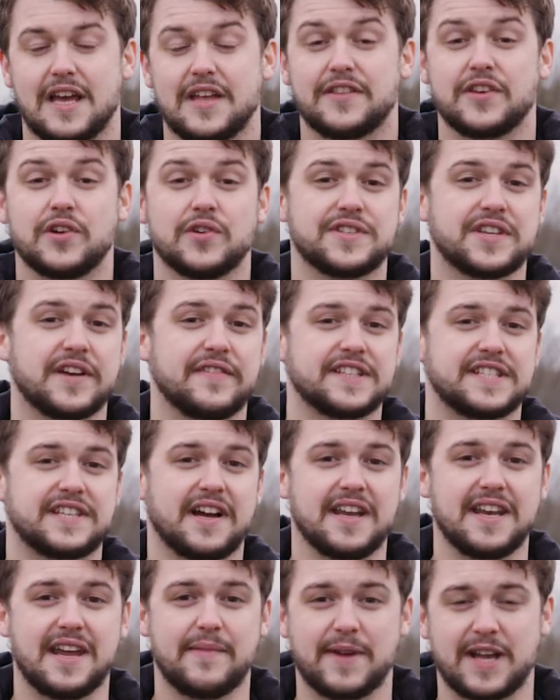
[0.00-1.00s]
They also have a
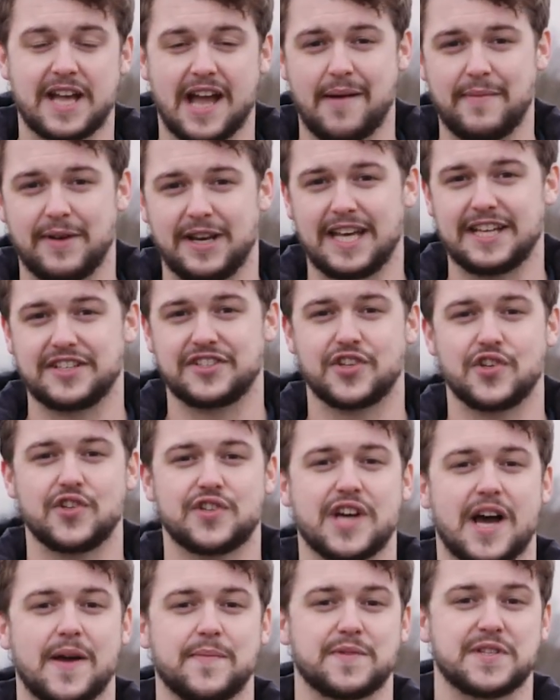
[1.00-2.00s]
dynamic AMOLED
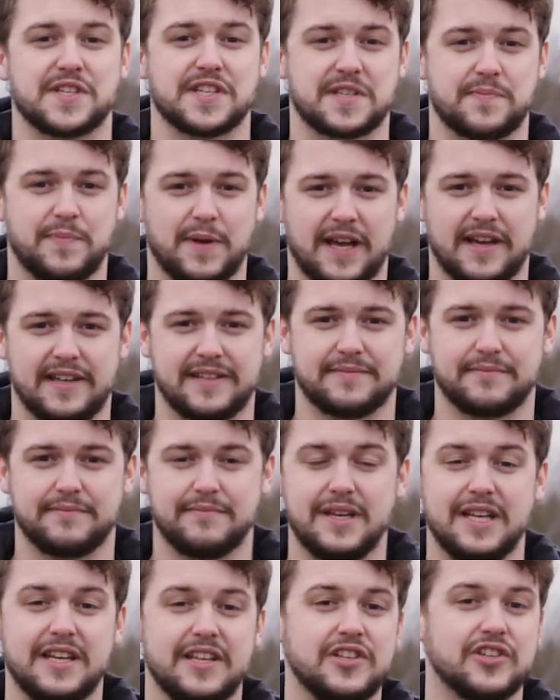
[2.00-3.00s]
2x display,
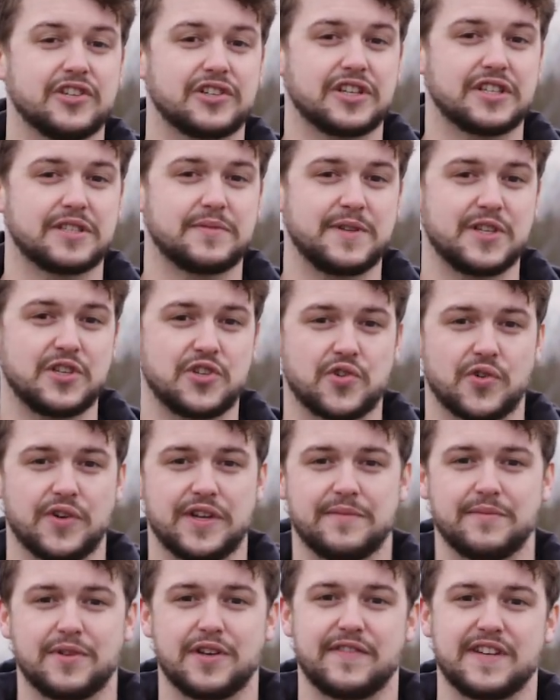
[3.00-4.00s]
meaning you're going to be
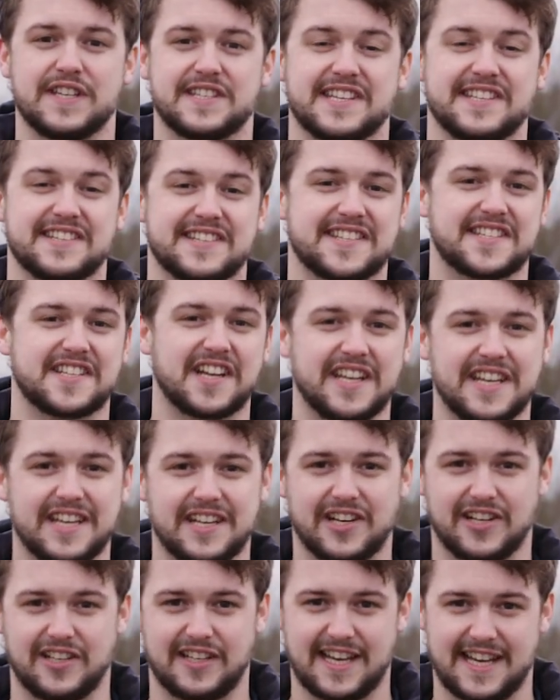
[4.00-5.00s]
enjoying movies in stunning
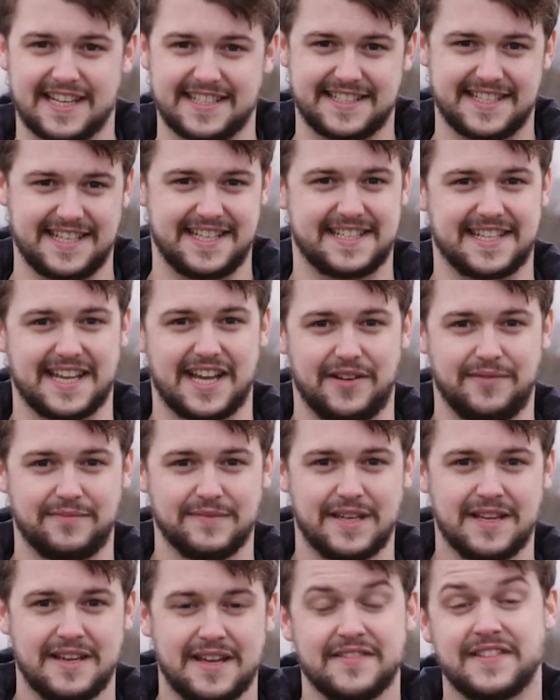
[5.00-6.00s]
colour and detail.
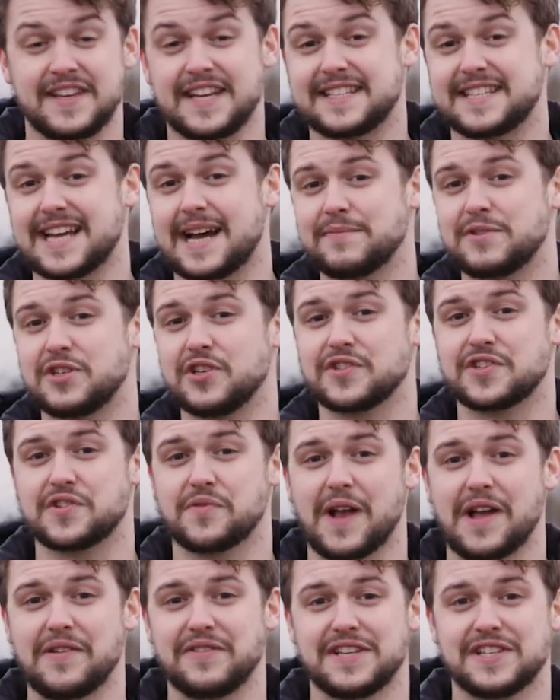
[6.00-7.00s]
They adapt to your
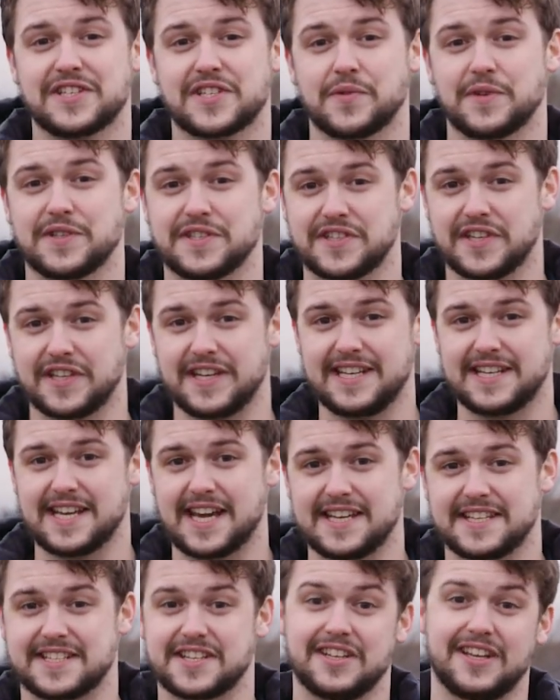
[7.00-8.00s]
surroundings, so on sunny
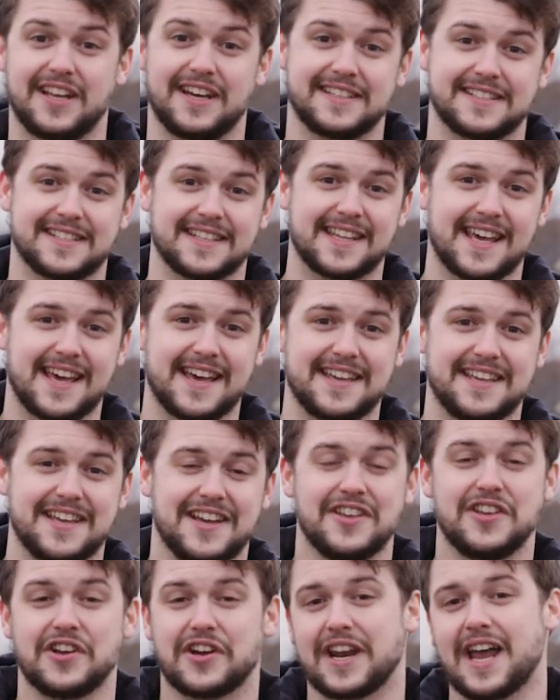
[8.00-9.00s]
days unlike today,
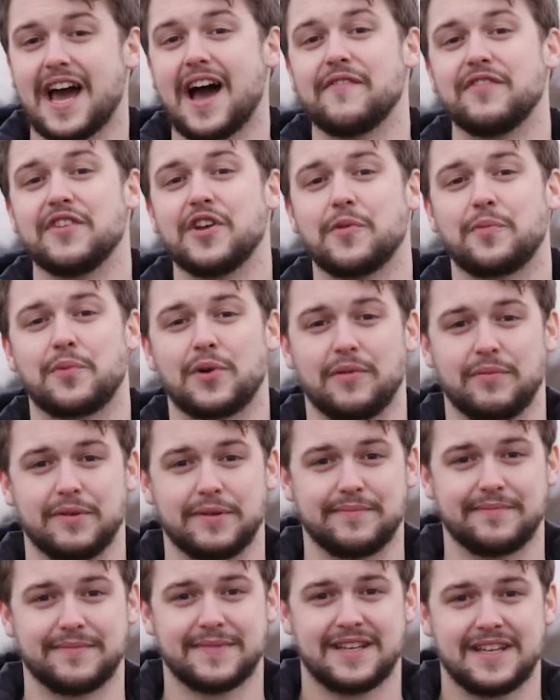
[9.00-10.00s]
you're going to have no problem.